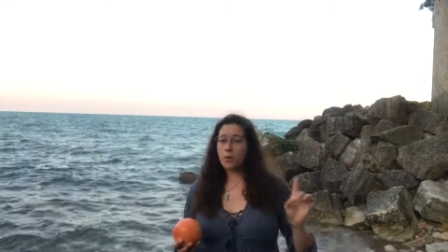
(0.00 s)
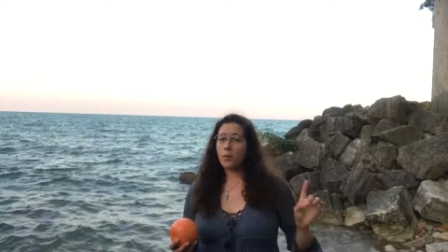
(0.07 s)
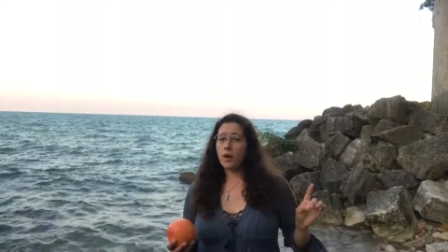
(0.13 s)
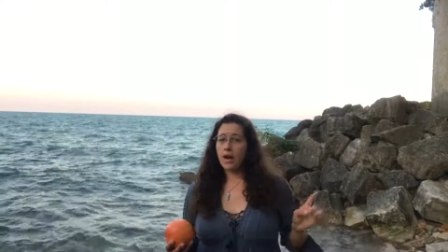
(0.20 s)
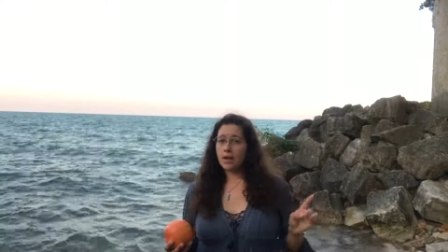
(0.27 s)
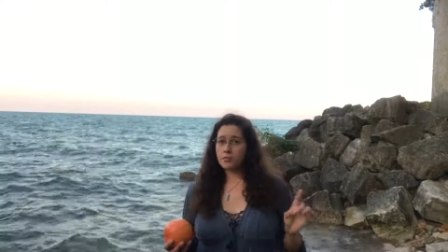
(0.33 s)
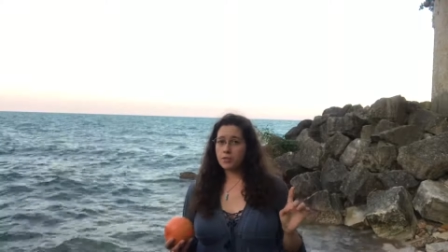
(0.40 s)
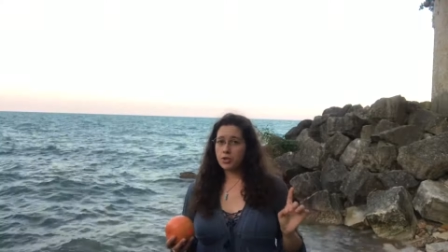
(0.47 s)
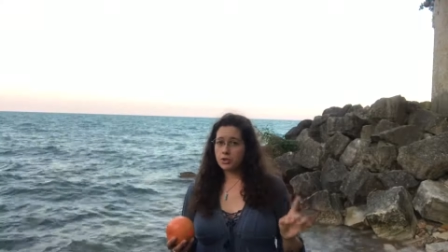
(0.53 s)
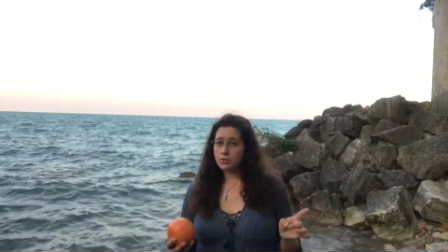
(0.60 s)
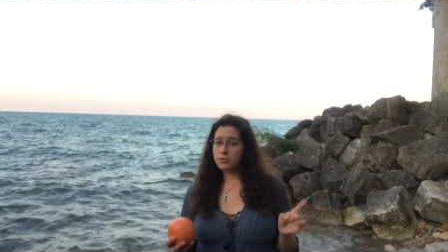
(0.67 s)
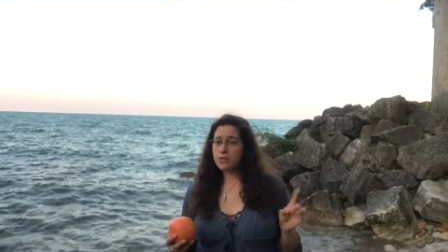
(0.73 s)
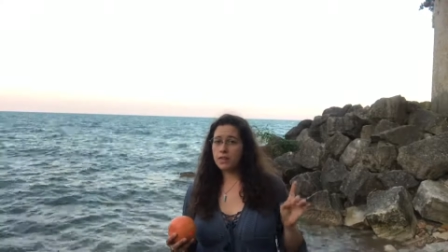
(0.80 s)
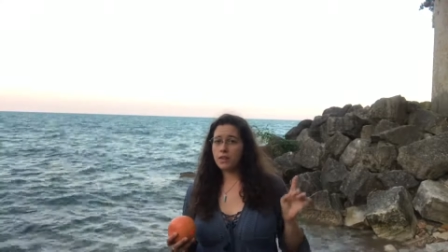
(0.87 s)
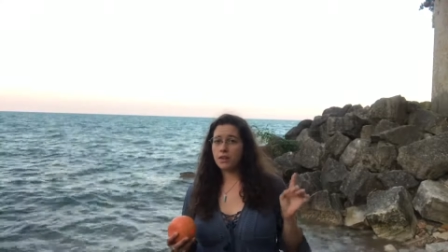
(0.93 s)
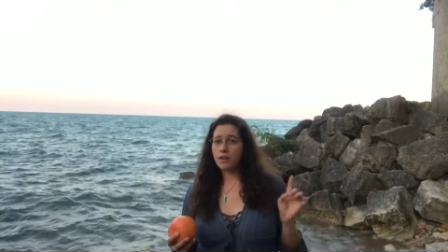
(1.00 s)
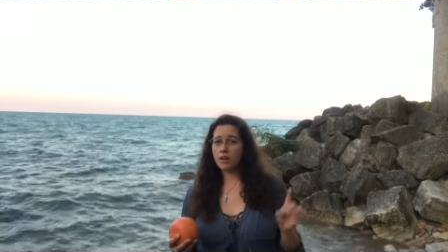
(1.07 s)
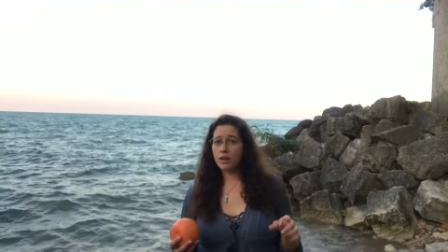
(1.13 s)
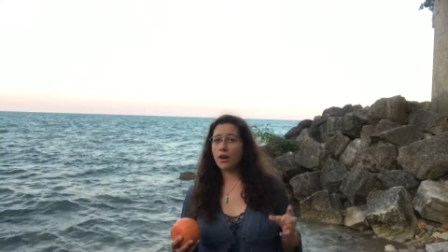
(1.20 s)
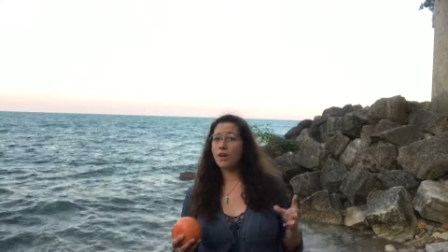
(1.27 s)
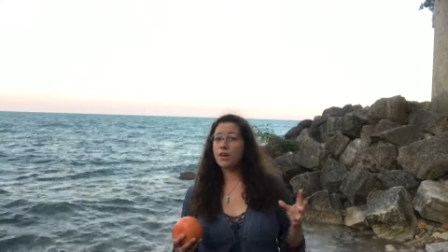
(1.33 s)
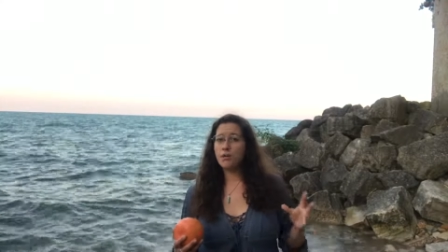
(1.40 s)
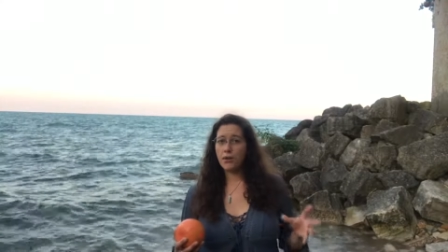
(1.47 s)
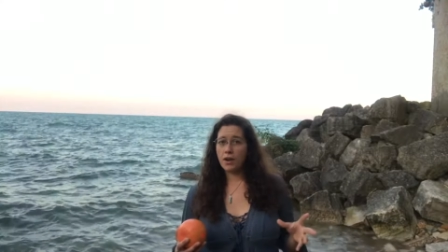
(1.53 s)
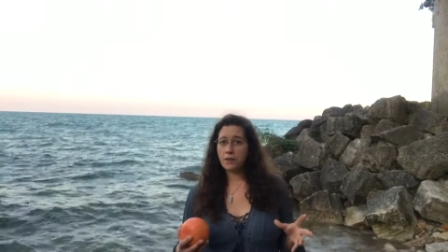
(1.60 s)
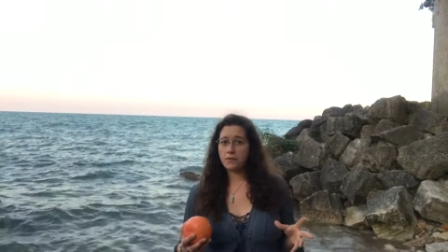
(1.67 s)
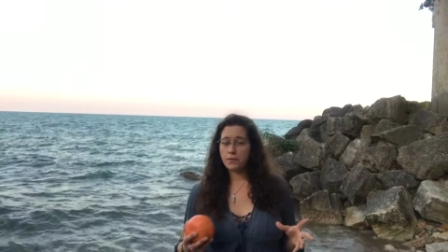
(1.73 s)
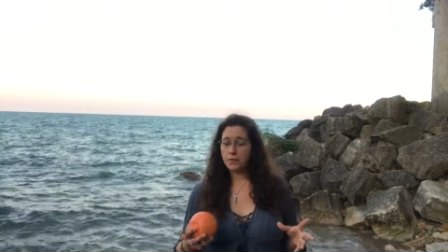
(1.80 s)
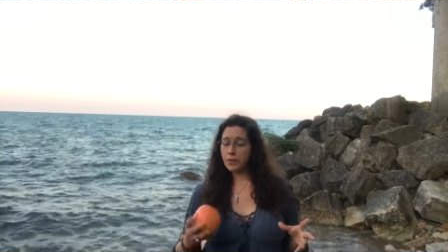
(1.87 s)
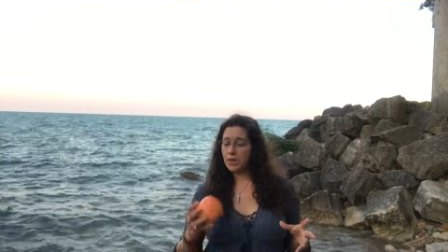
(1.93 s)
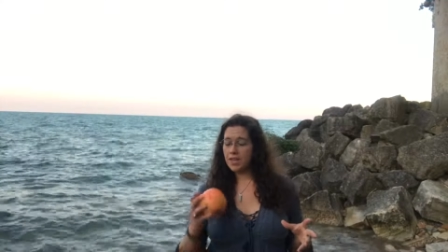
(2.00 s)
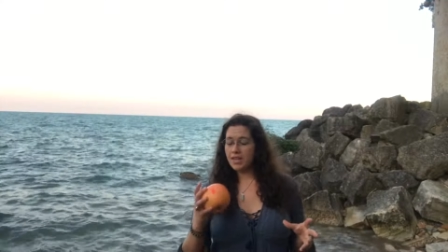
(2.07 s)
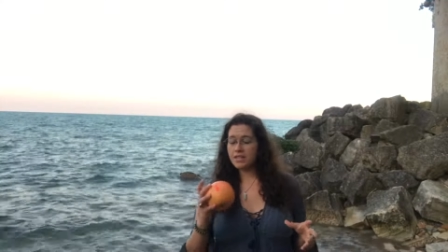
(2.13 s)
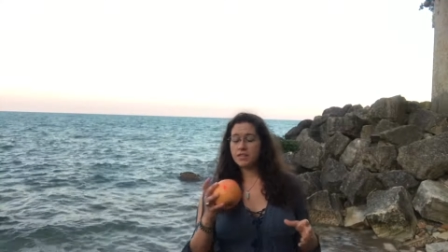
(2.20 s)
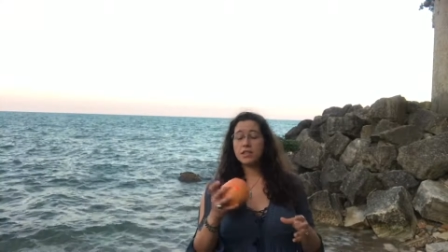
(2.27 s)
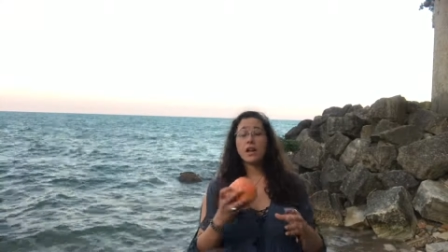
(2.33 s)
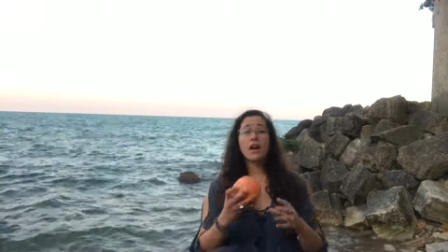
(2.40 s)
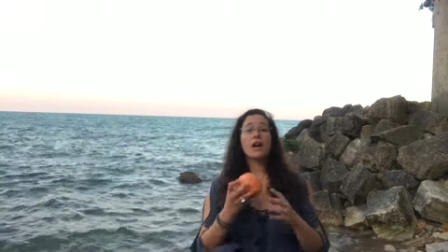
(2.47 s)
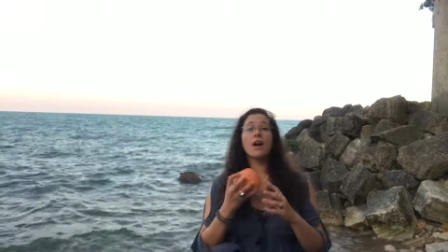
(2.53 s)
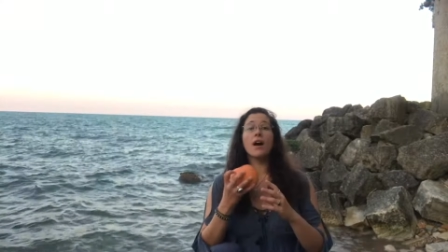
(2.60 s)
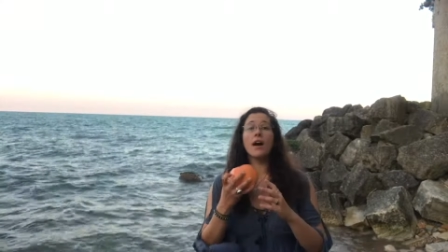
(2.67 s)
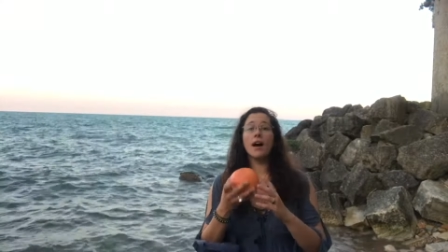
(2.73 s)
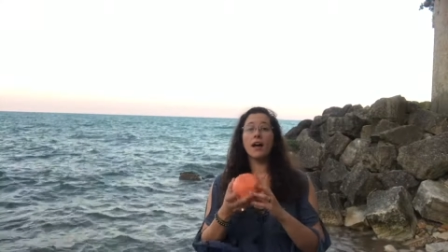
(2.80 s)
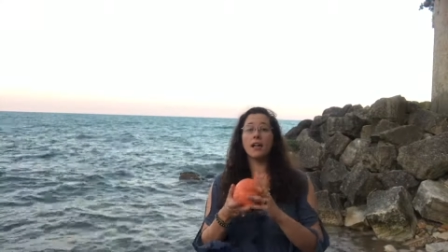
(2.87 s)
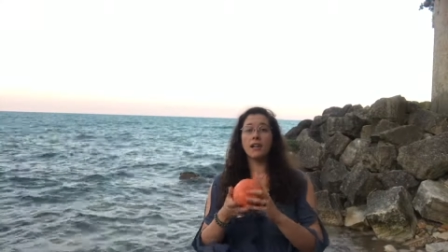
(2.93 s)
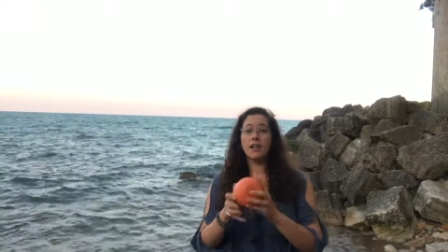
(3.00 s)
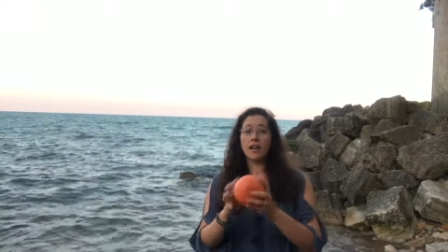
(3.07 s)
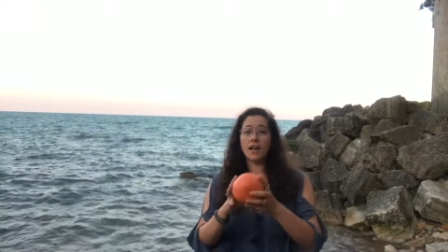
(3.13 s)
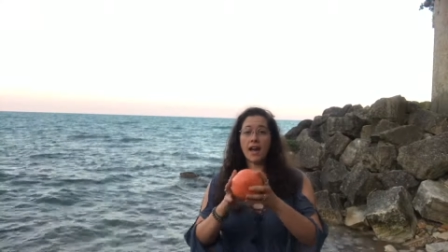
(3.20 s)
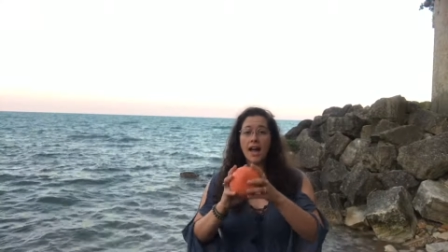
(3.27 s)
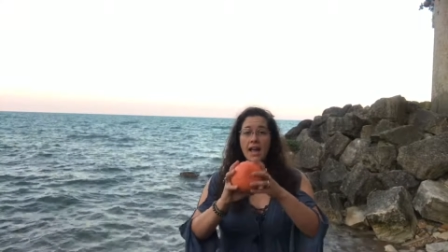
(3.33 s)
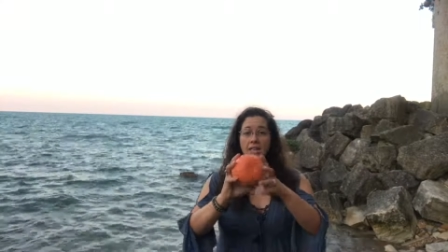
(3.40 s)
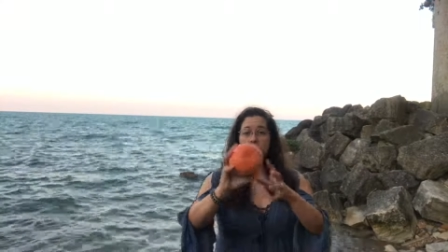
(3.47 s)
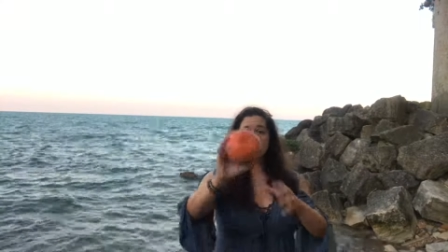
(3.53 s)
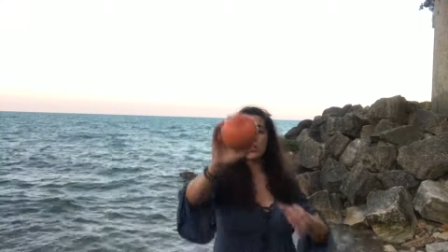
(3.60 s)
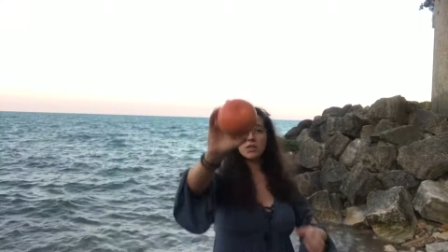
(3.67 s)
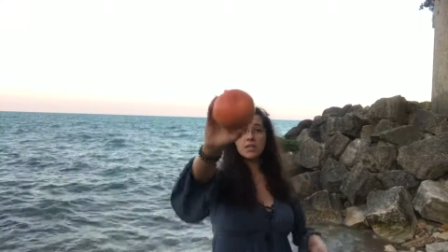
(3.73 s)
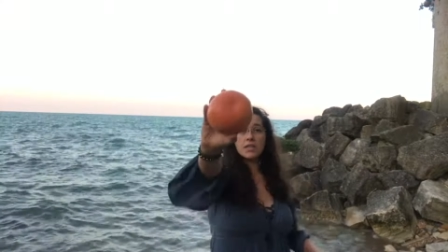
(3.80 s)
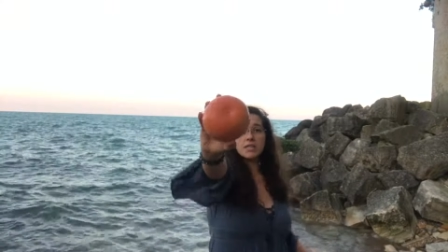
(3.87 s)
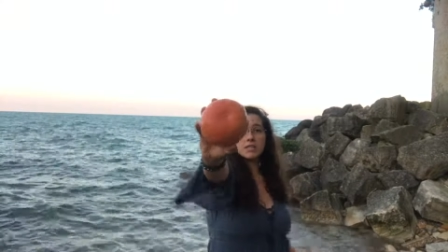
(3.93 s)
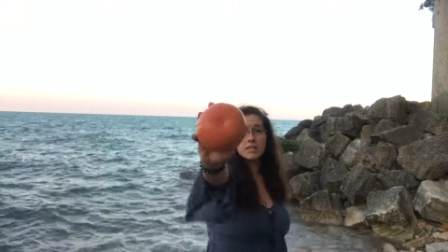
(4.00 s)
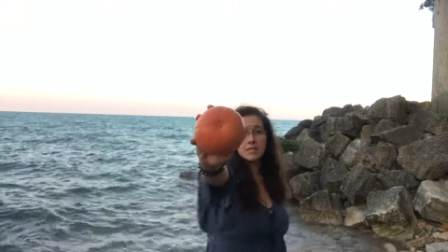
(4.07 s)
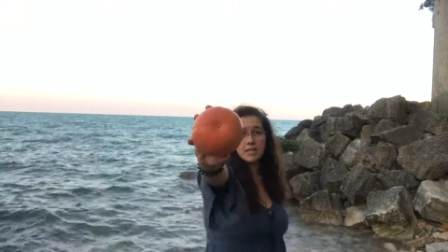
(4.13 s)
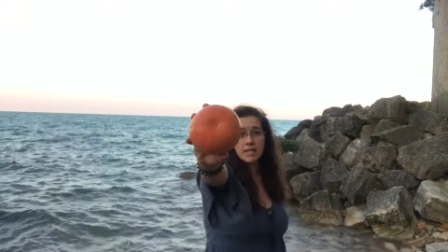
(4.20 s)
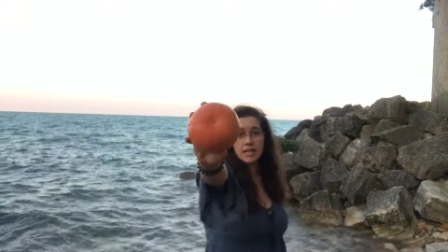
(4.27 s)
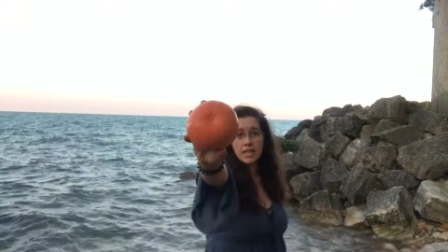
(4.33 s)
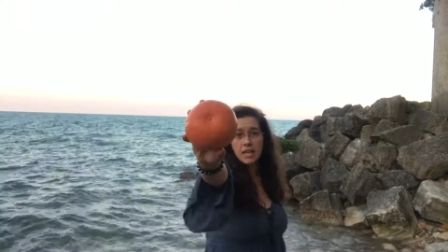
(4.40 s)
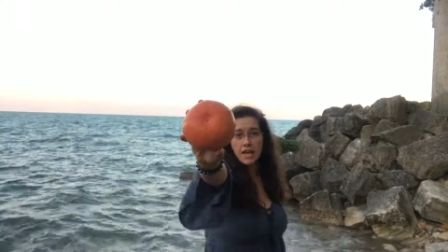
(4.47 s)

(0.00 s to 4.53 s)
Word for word: when I'm choosing a good grapefruit is the color. As you can see,